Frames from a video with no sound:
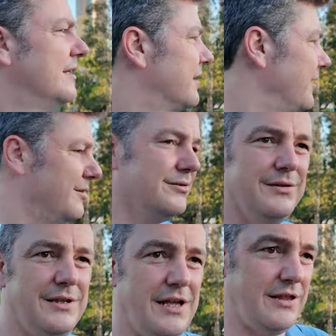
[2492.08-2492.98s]

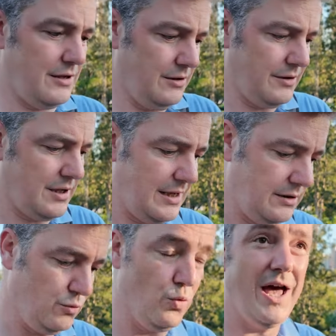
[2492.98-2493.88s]
So this looks like
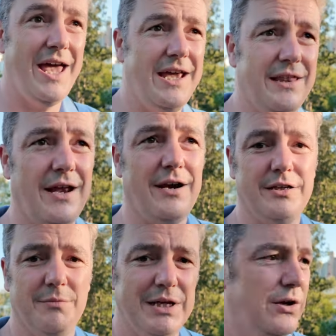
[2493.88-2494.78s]
the way that I
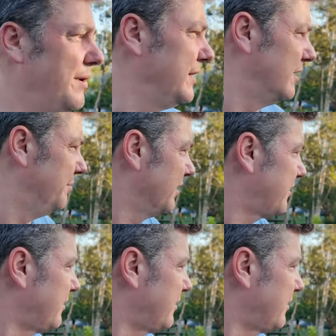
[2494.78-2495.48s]
should be going to the bus